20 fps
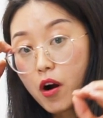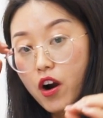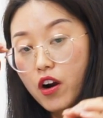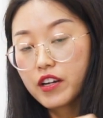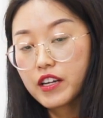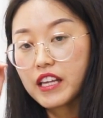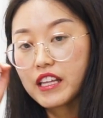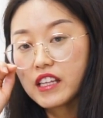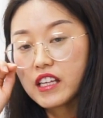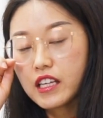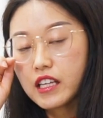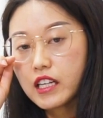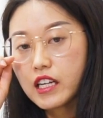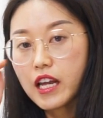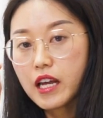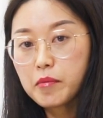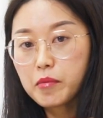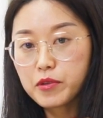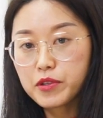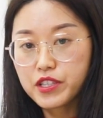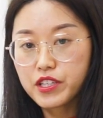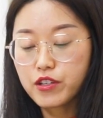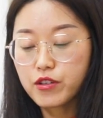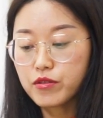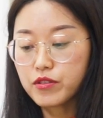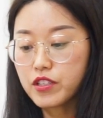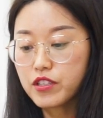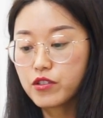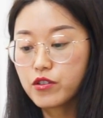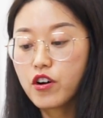mark in the enable
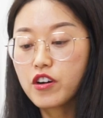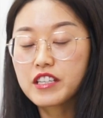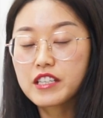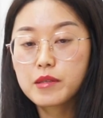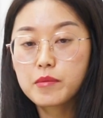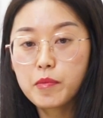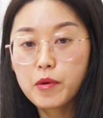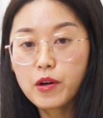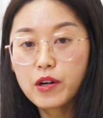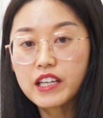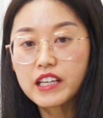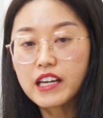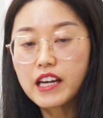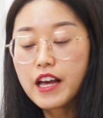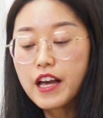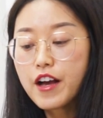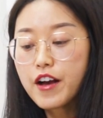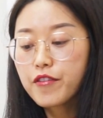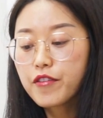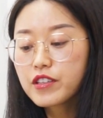skills. It's called spelling.